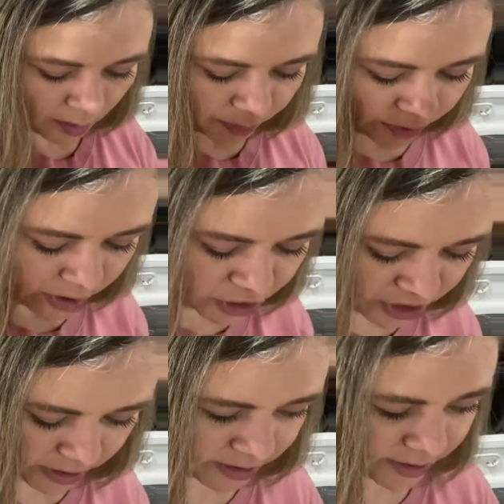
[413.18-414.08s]

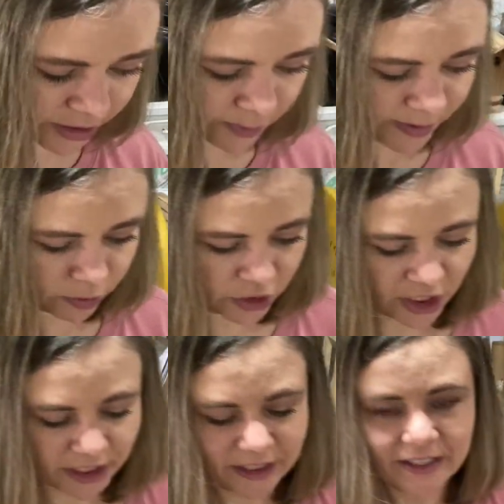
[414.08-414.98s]
Precious little milk
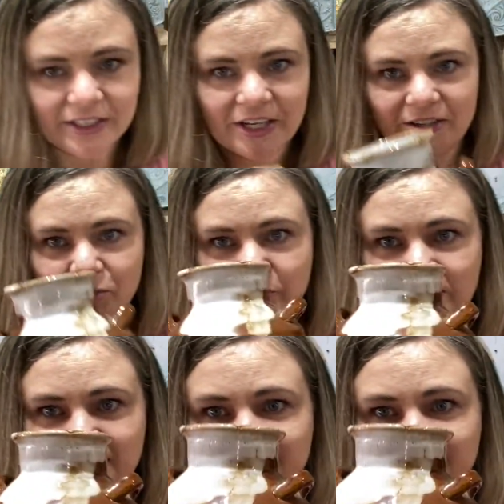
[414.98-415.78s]
jug. Look how sweet.